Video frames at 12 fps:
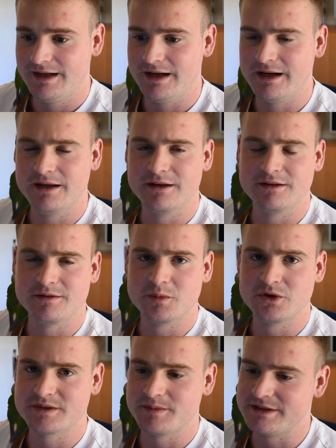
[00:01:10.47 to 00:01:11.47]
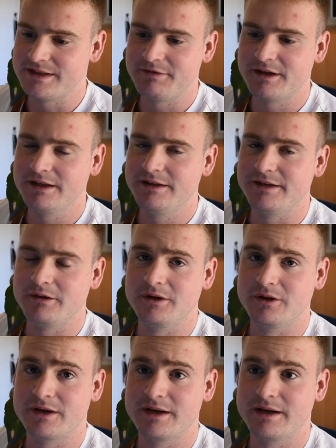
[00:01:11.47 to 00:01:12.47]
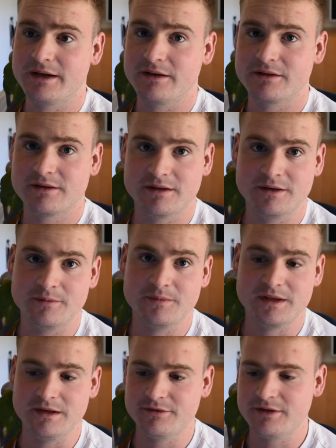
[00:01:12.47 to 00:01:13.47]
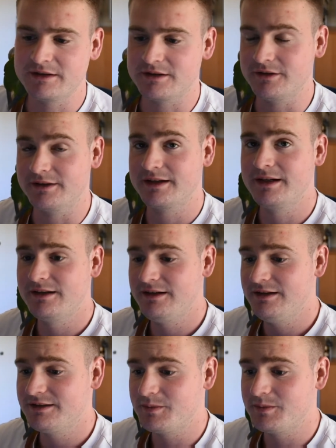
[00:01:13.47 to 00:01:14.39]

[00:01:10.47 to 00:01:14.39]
and more specifically they were looking at the effect on the kidneys,